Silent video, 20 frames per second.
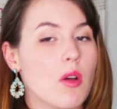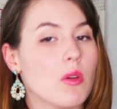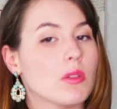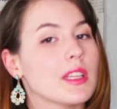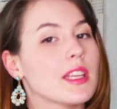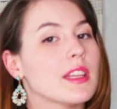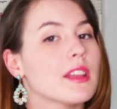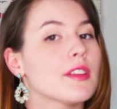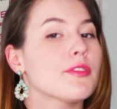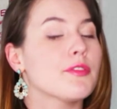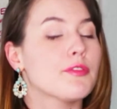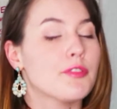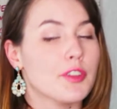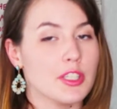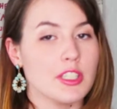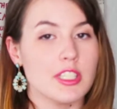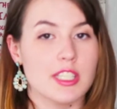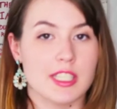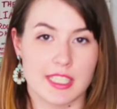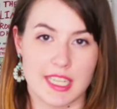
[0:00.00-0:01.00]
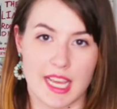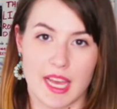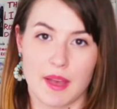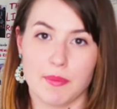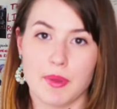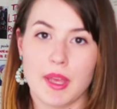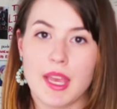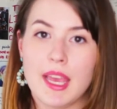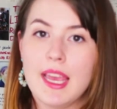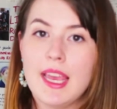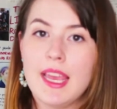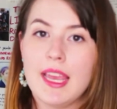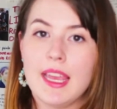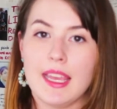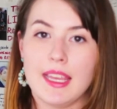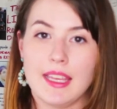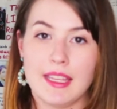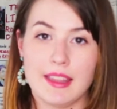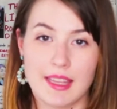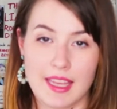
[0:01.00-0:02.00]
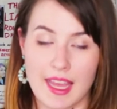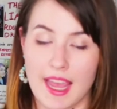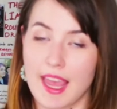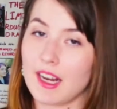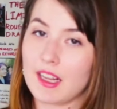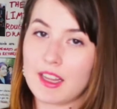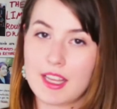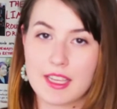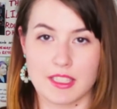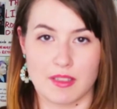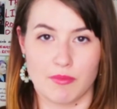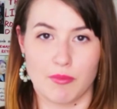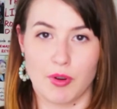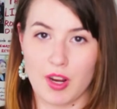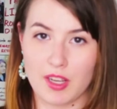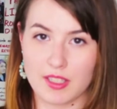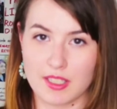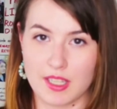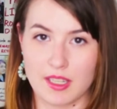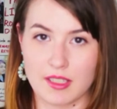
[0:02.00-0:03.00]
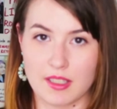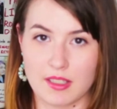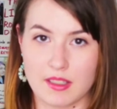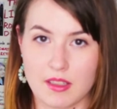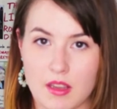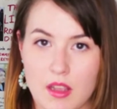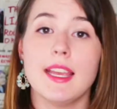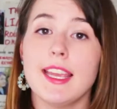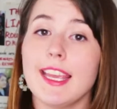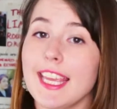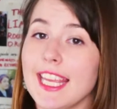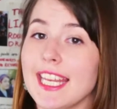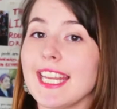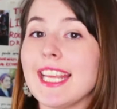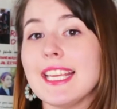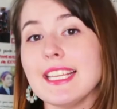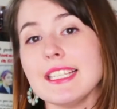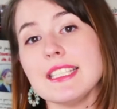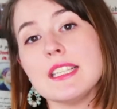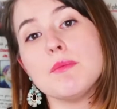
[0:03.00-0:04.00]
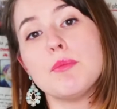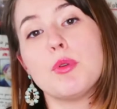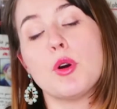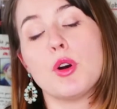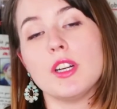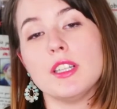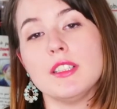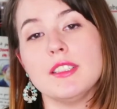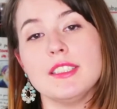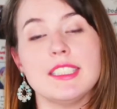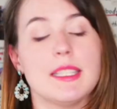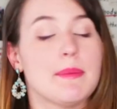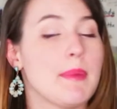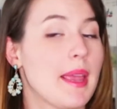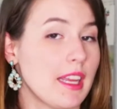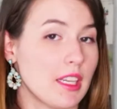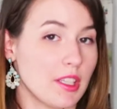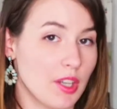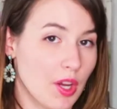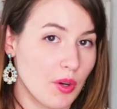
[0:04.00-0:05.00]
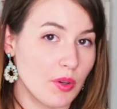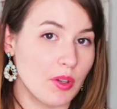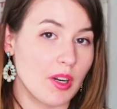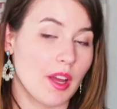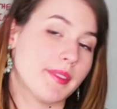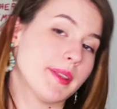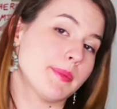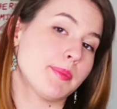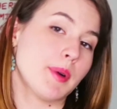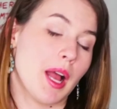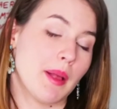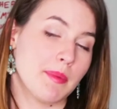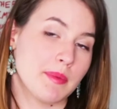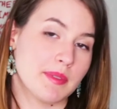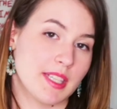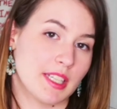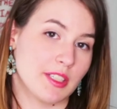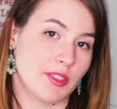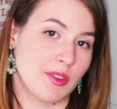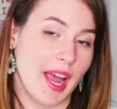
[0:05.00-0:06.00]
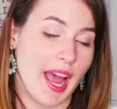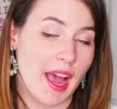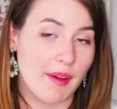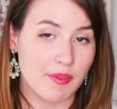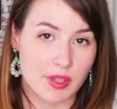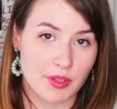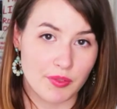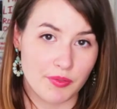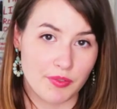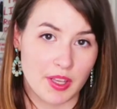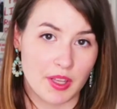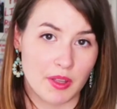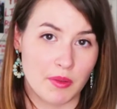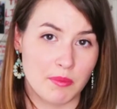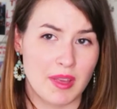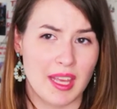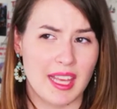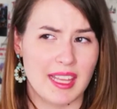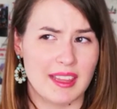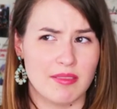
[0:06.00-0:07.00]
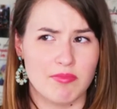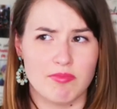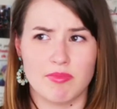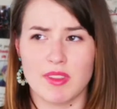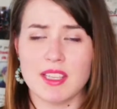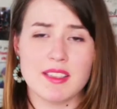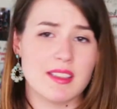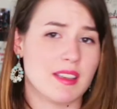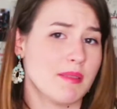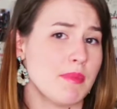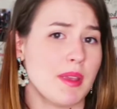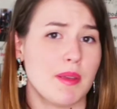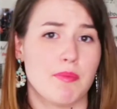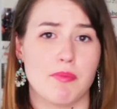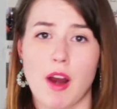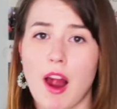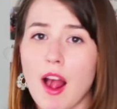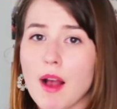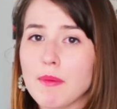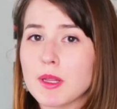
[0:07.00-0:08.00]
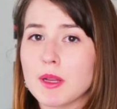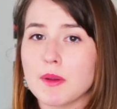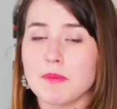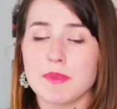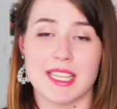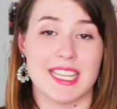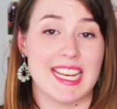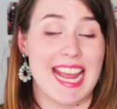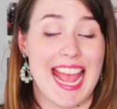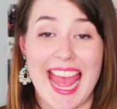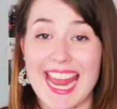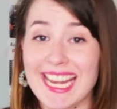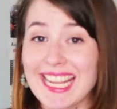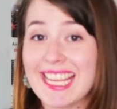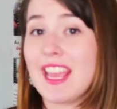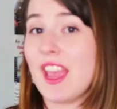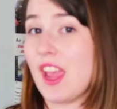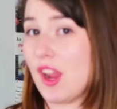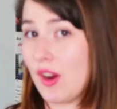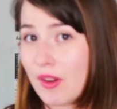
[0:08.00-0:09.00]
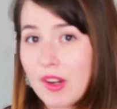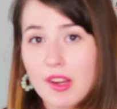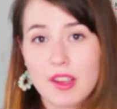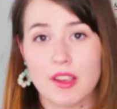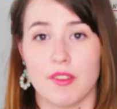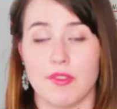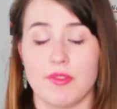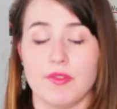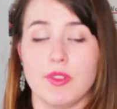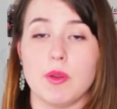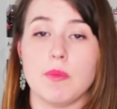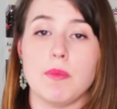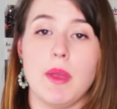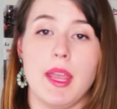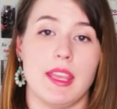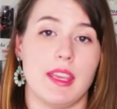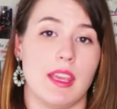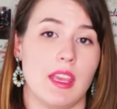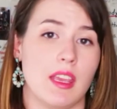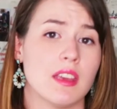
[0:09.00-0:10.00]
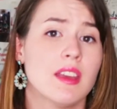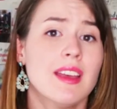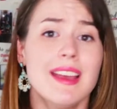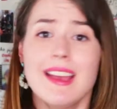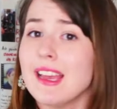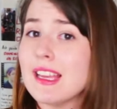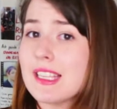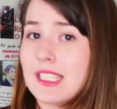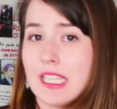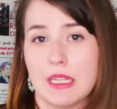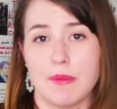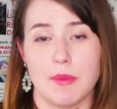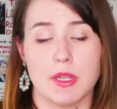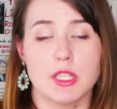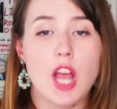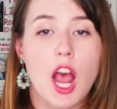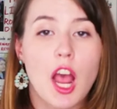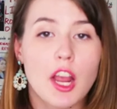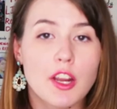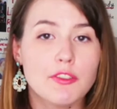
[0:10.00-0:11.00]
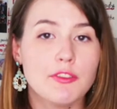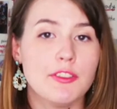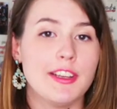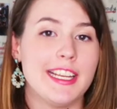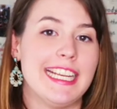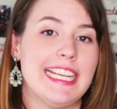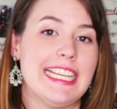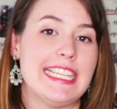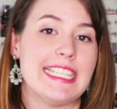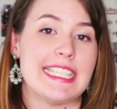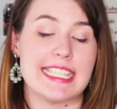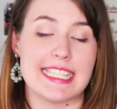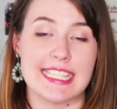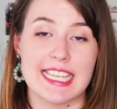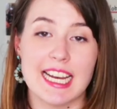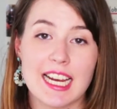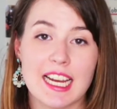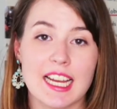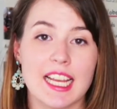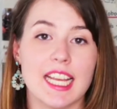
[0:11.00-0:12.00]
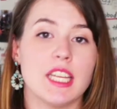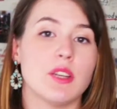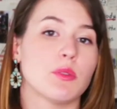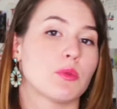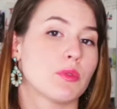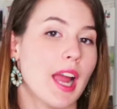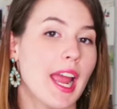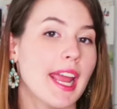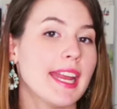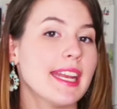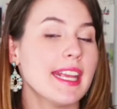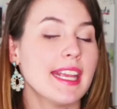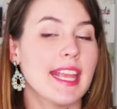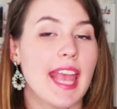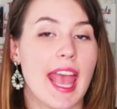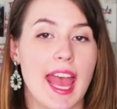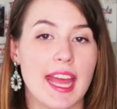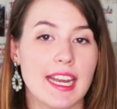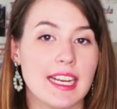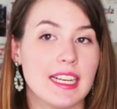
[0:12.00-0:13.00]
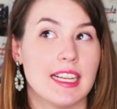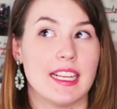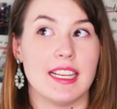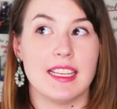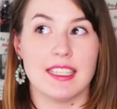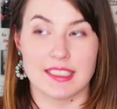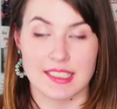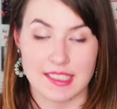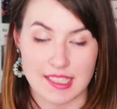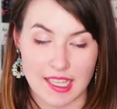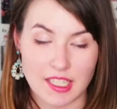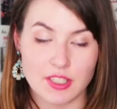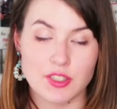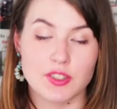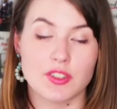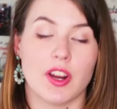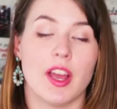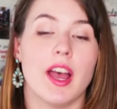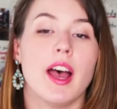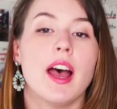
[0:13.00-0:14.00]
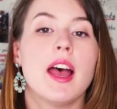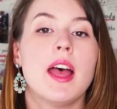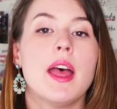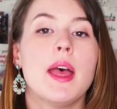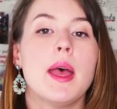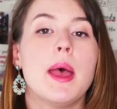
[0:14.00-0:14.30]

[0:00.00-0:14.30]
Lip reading: only the first step in the analyzing process. It is important to make note of the problems that you have with the film, and these can be problems in any area of filmmaking, cinematography, design, writing, editing, etc.